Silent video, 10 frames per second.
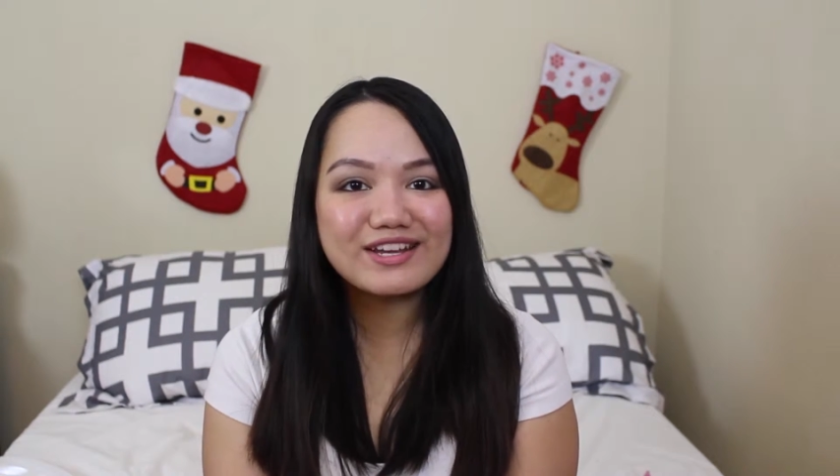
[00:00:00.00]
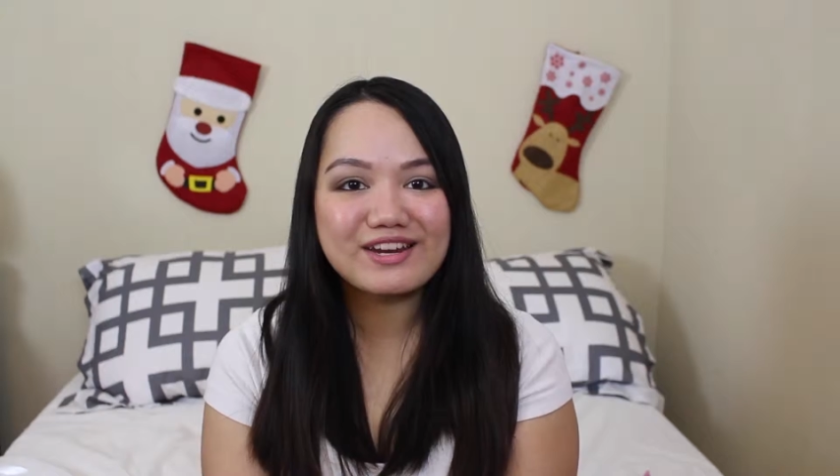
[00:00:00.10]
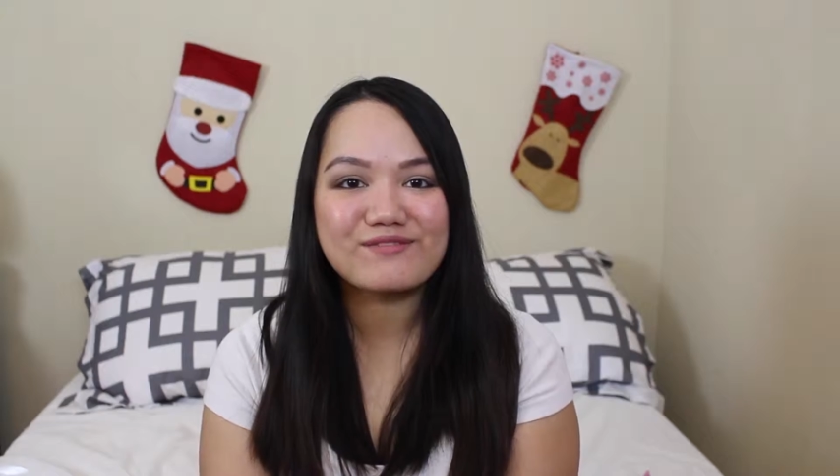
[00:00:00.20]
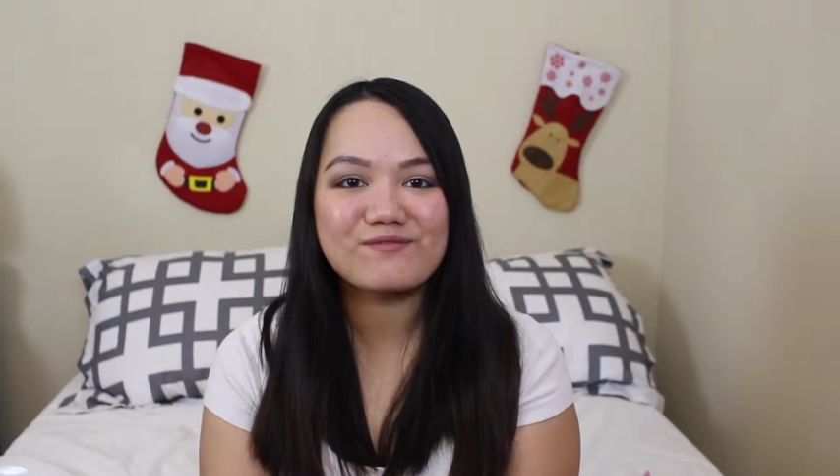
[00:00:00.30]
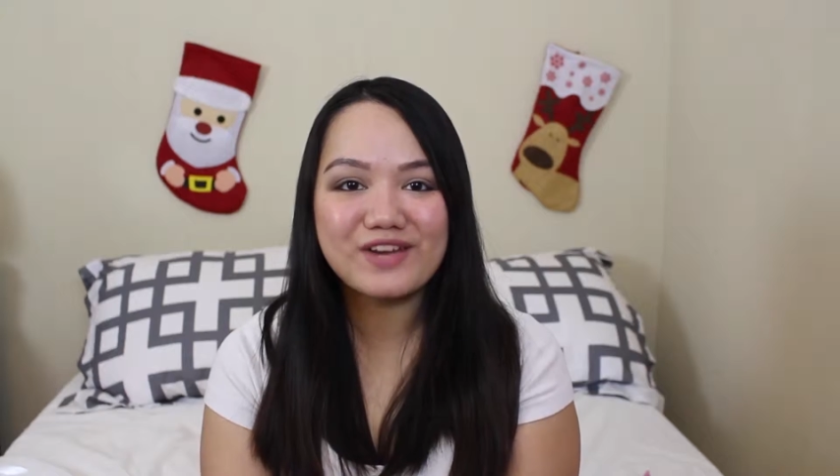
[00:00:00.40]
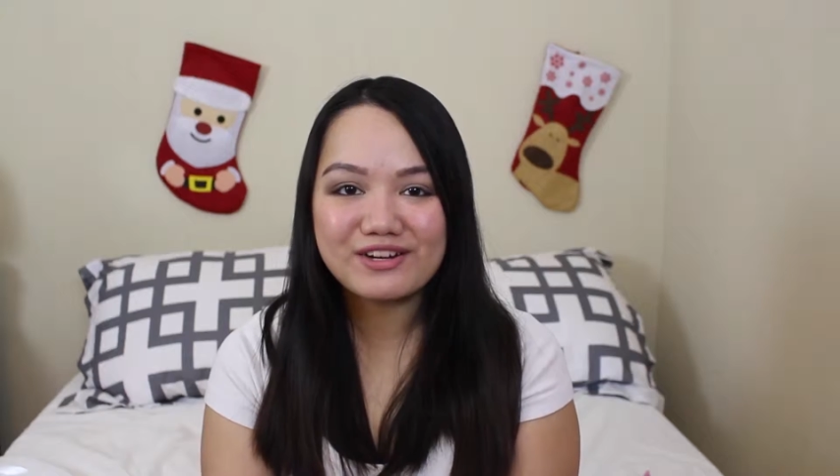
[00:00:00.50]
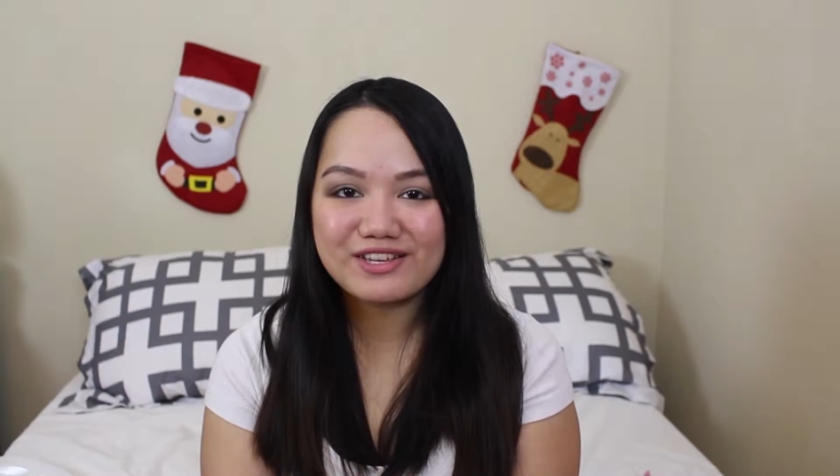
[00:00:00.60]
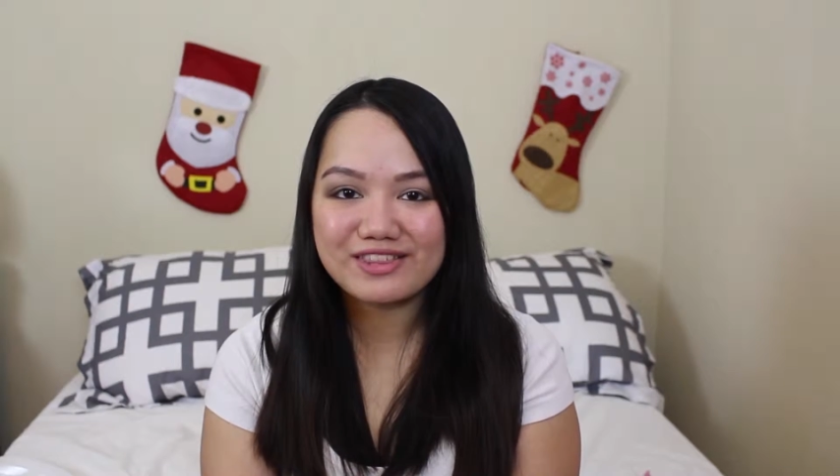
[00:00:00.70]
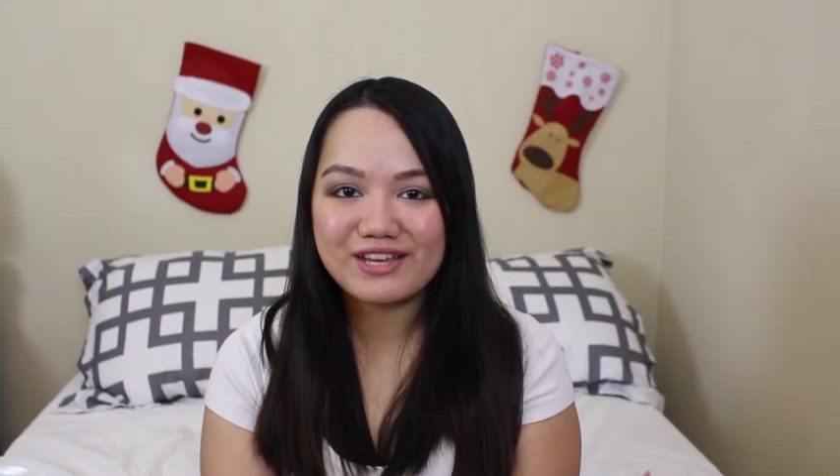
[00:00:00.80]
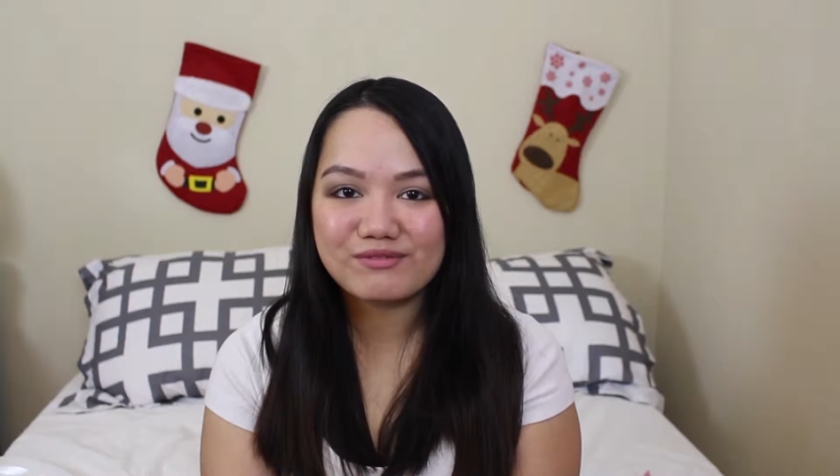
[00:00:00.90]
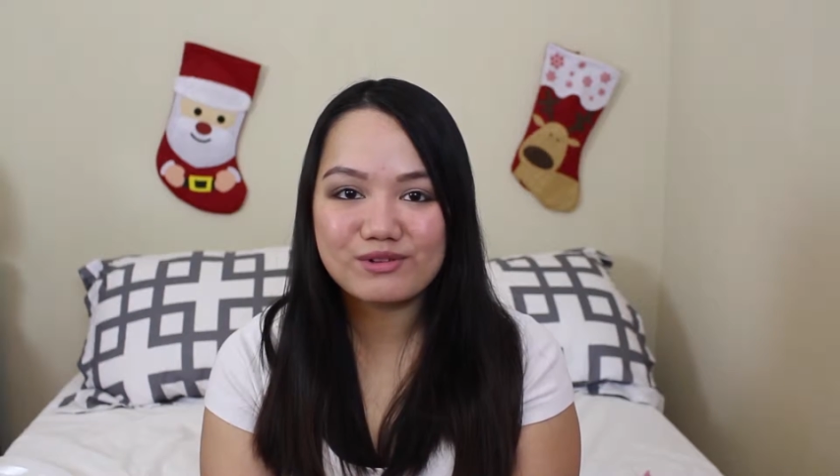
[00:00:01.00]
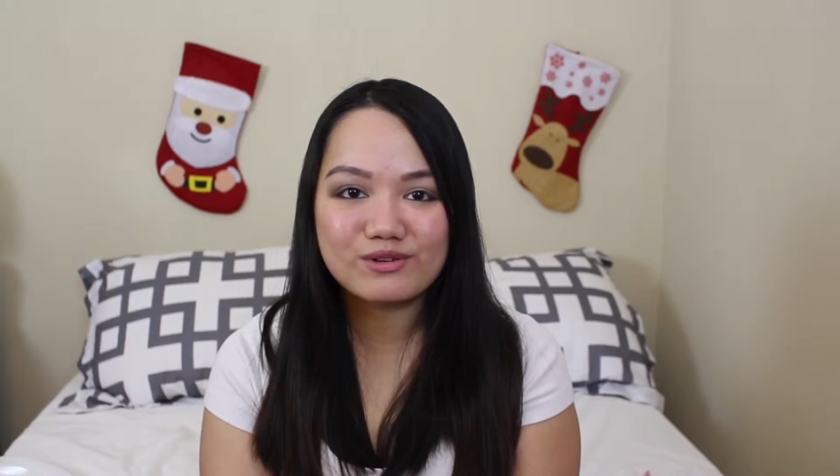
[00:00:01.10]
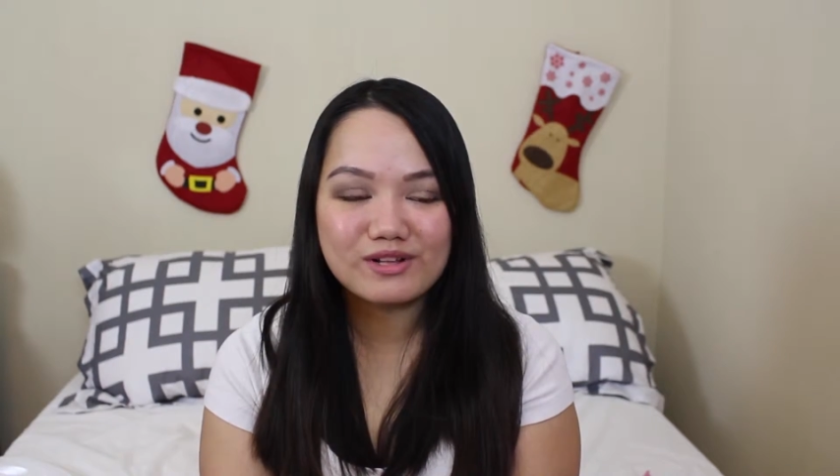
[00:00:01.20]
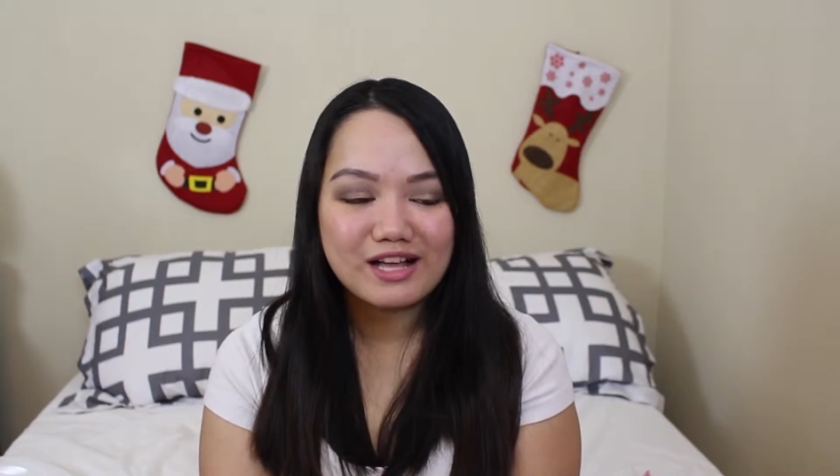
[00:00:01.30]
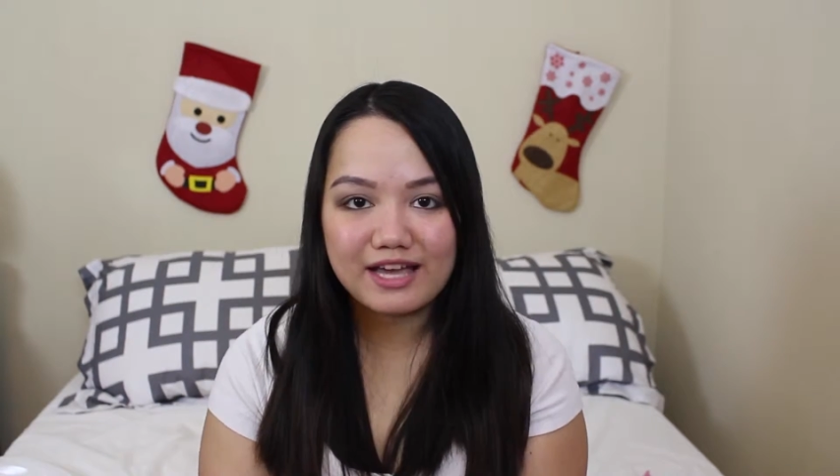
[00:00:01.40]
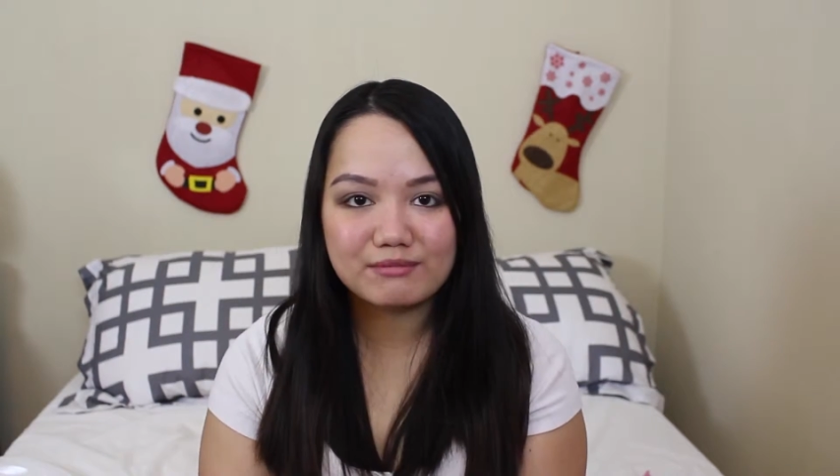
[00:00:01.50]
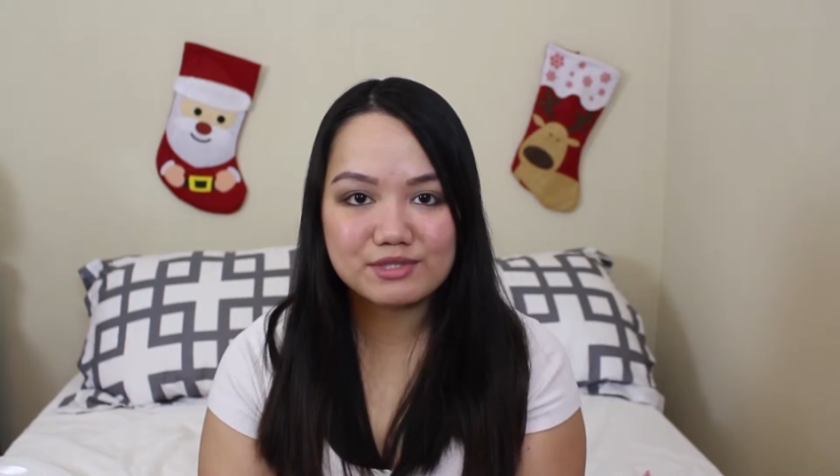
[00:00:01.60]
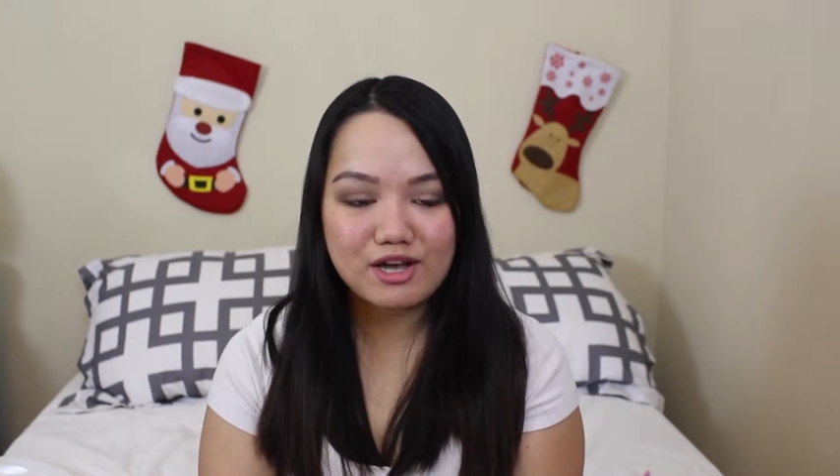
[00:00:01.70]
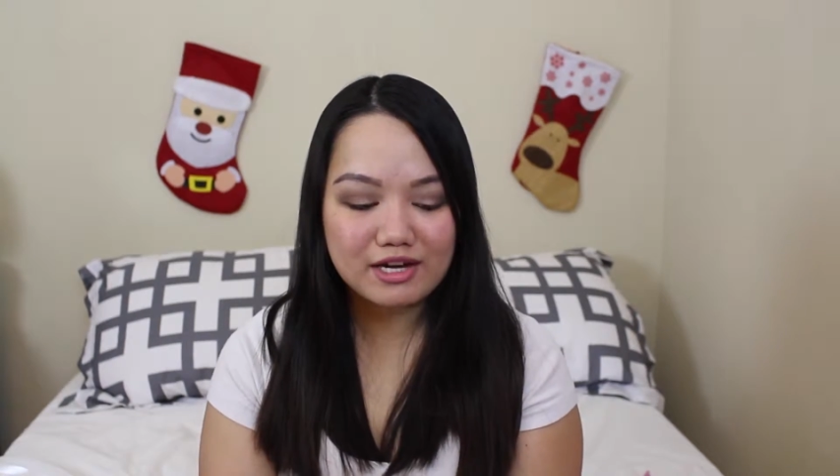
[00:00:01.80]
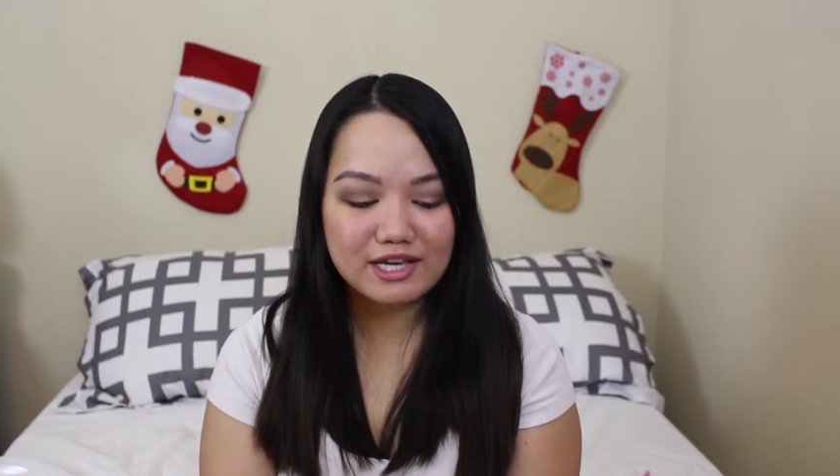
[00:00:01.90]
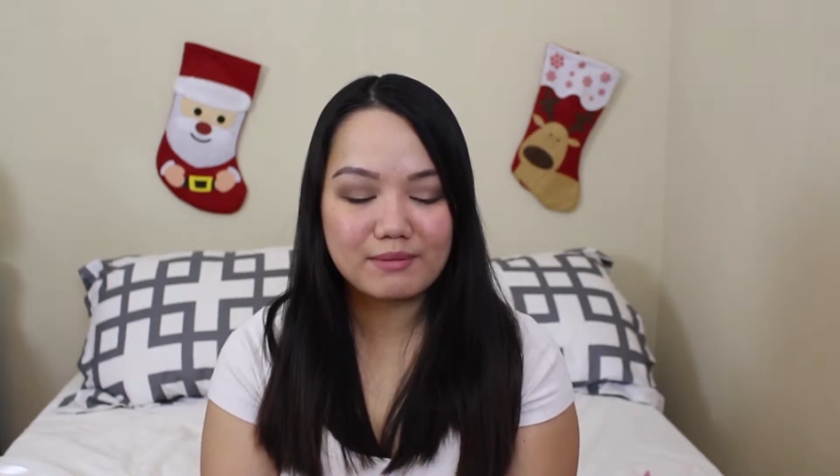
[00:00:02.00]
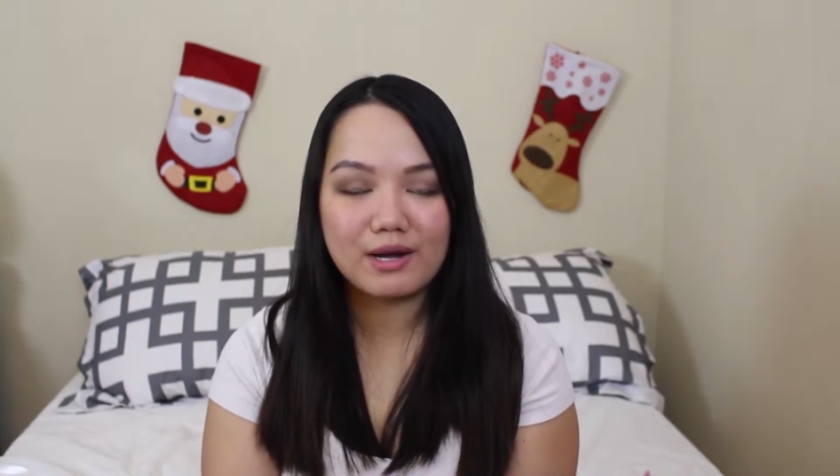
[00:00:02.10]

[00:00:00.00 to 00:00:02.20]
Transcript: and I'm very thankful. I am talking